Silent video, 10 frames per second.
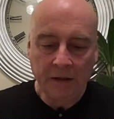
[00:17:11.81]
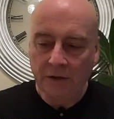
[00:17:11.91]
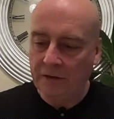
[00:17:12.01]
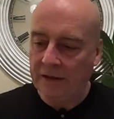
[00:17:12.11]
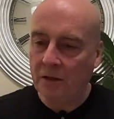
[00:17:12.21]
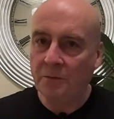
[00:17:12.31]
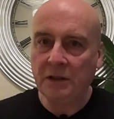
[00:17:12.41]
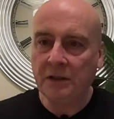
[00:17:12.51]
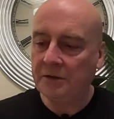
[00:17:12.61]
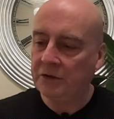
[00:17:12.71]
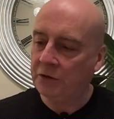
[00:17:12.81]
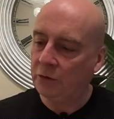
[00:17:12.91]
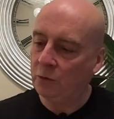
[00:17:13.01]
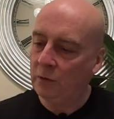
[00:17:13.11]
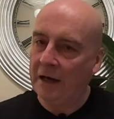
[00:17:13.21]
So that comes
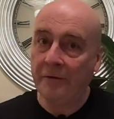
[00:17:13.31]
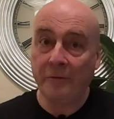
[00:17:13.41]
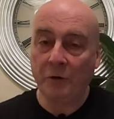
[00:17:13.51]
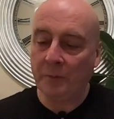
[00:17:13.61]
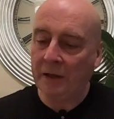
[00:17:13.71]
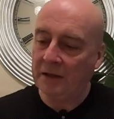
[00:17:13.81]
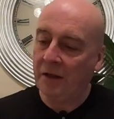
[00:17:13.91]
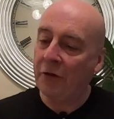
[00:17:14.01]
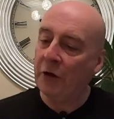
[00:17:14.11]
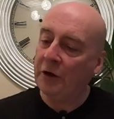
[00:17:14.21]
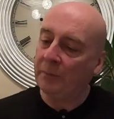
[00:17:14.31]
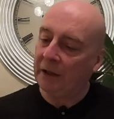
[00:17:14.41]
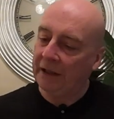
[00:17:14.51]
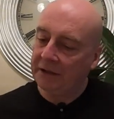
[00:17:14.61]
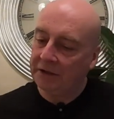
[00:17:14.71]
into 4th place. In 3rd
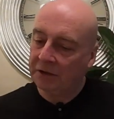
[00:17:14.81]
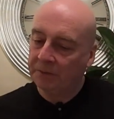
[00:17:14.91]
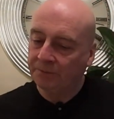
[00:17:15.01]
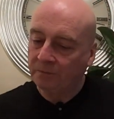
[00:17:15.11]
place,